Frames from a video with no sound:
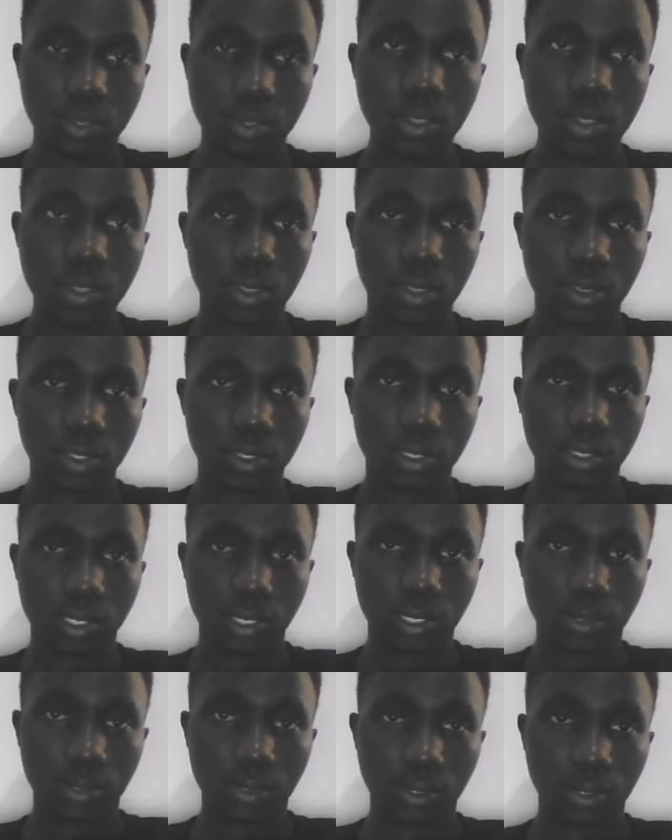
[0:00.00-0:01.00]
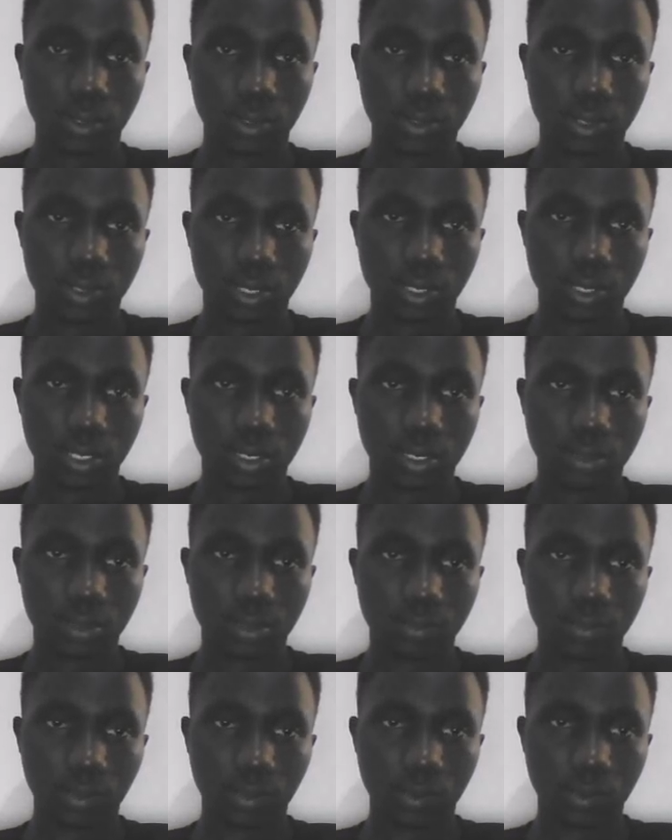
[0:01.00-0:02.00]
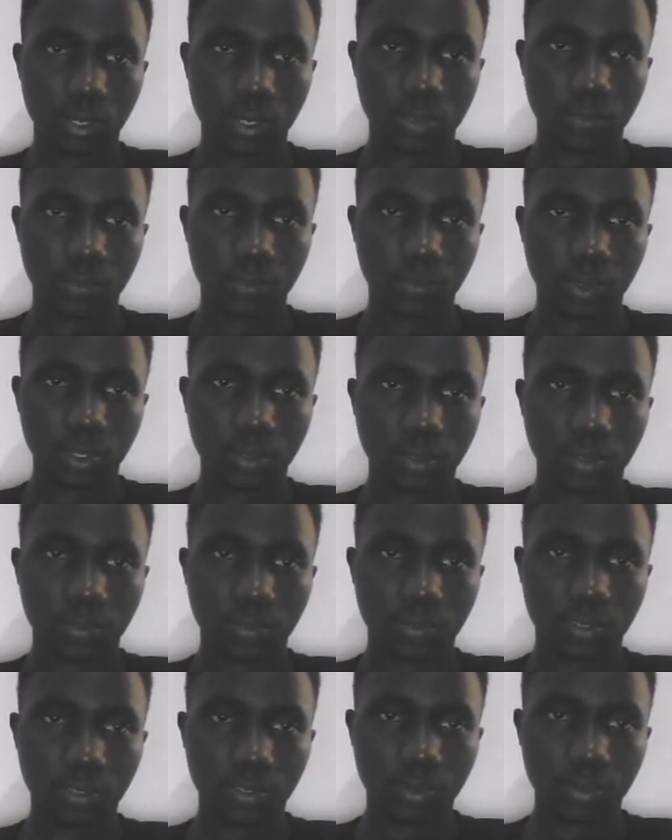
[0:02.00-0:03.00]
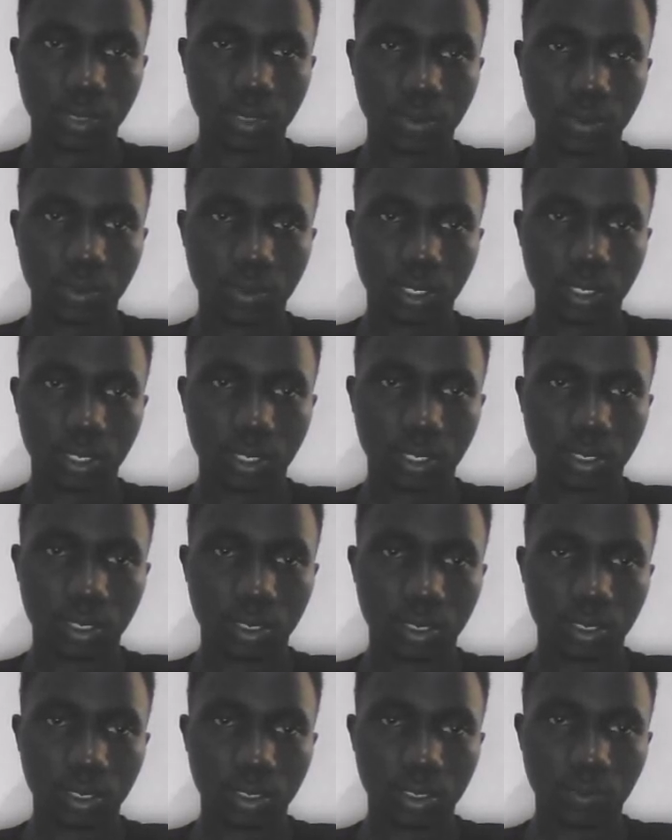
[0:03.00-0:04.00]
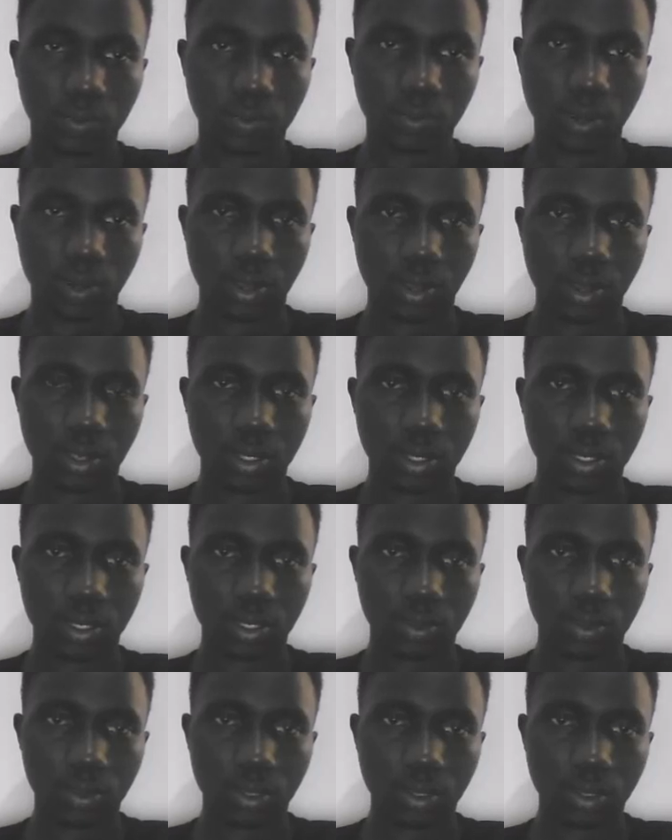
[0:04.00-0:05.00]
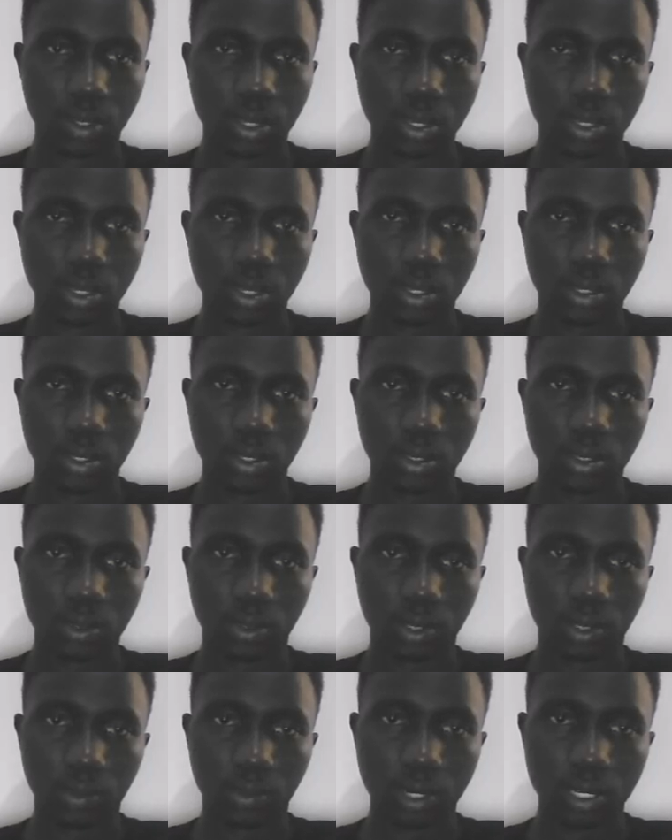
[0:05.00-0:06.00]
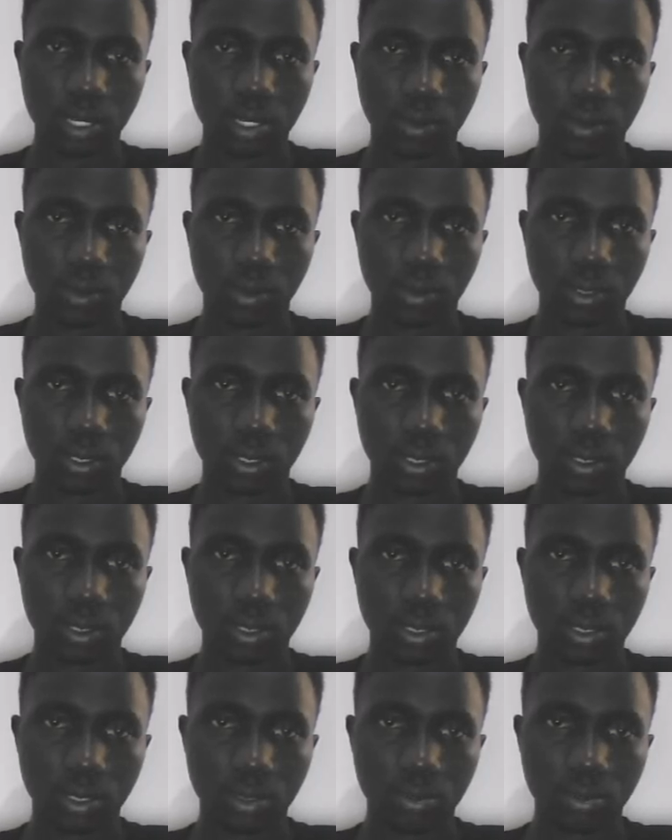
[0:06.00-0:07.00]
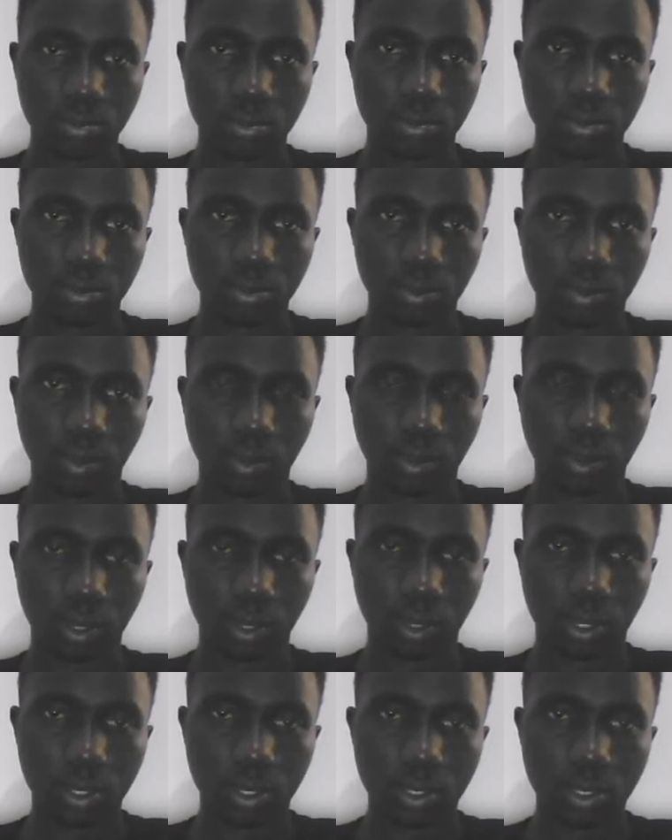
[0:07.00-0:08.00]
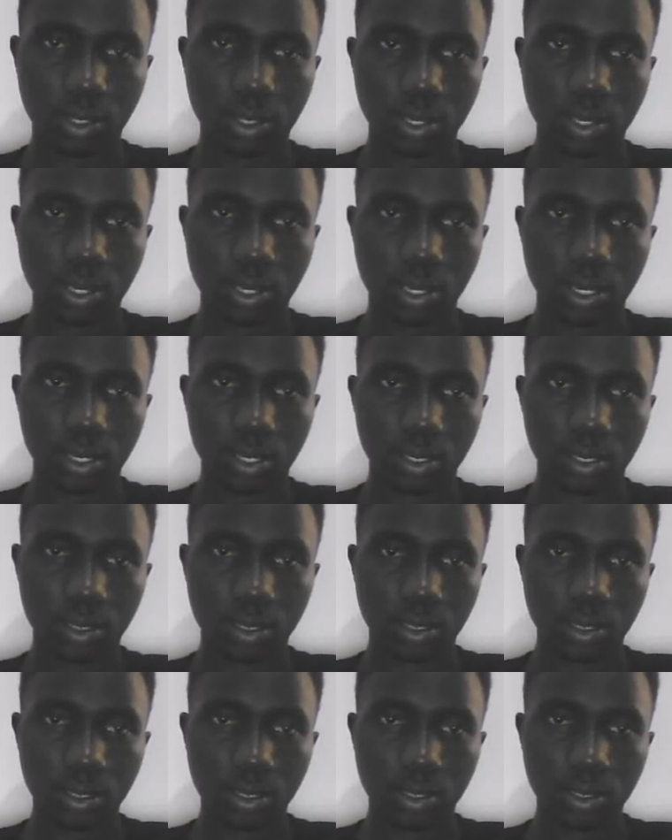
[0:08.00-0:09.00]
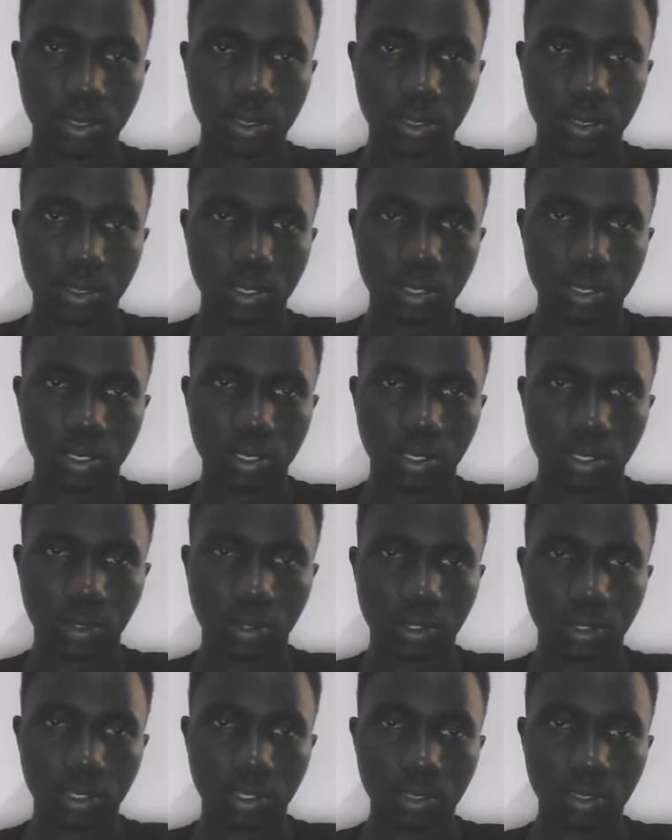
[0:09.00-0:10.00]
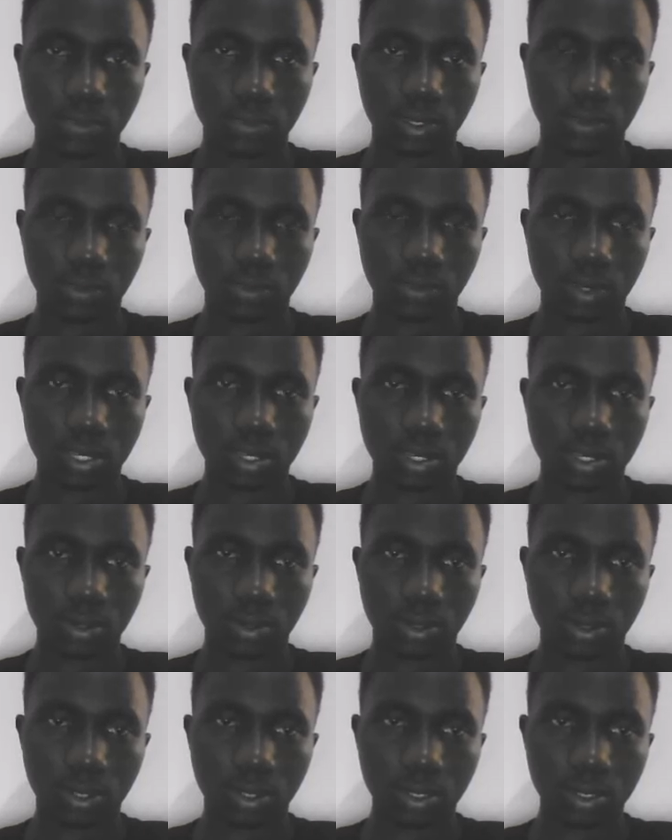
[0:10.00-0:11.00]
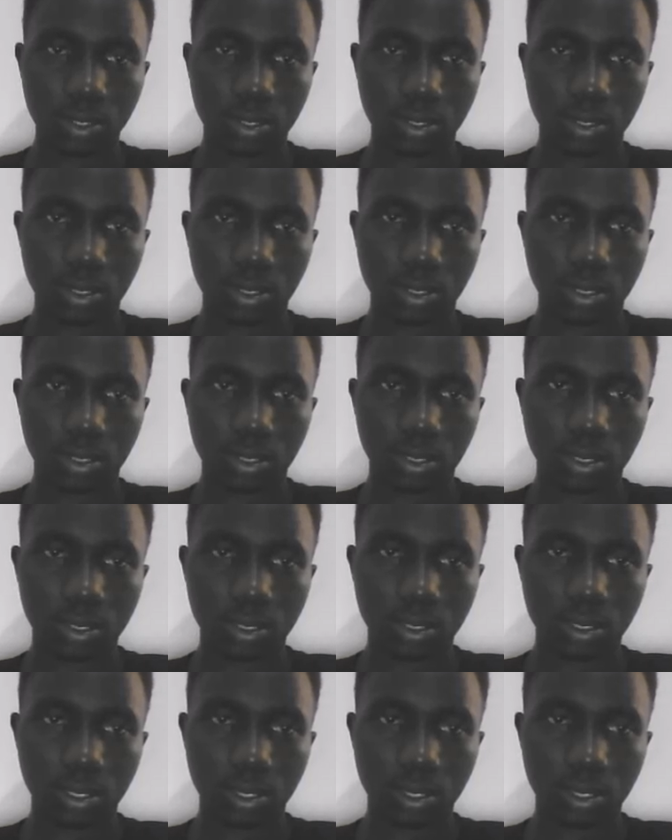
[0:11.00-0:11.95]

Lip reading: This is how we're going to cite. 1. In the first format, it's parenthetical. You can write the author's name and then the year. Then the narrative, you can write the author and year.